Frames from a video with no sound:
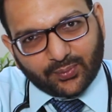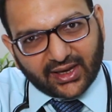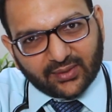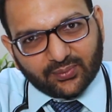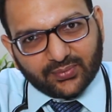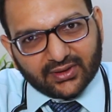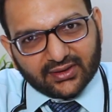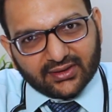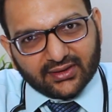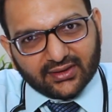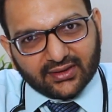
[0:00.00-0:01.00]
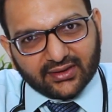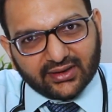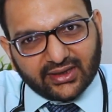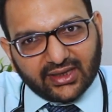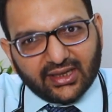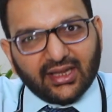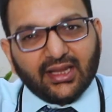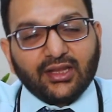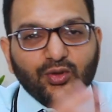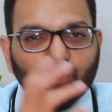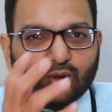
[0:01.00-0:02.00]
pipe.
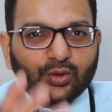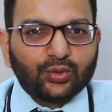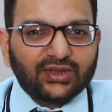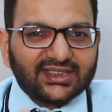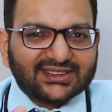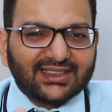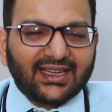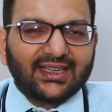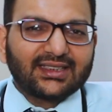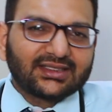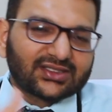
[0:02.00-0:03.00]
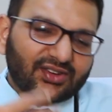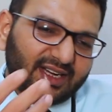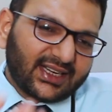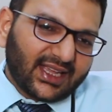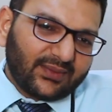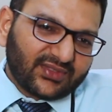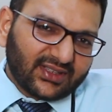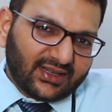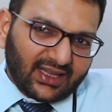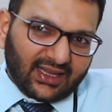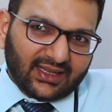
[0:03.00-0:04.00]
You do this like 3 times a
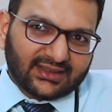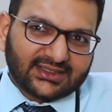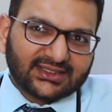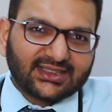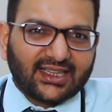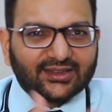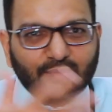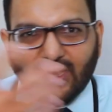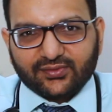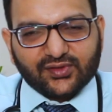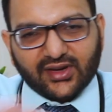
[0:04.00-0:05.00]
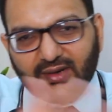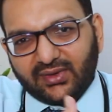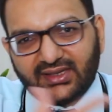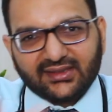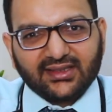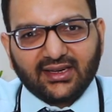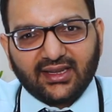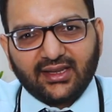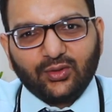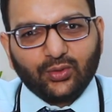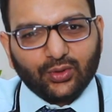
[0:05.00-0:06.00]
day. Just as you have 3 meals a
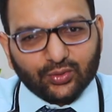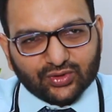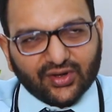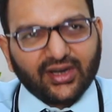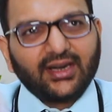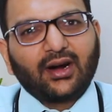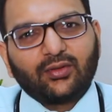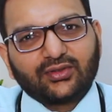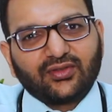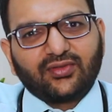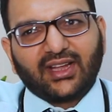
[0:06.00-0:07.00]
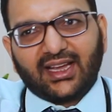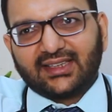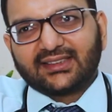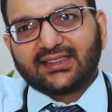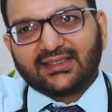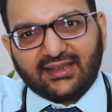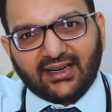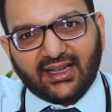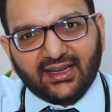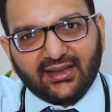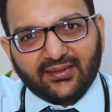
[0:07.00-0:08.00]
day, you do 3 rounds of dialysis a
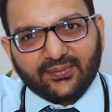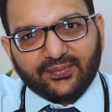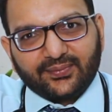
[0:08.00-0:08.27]
day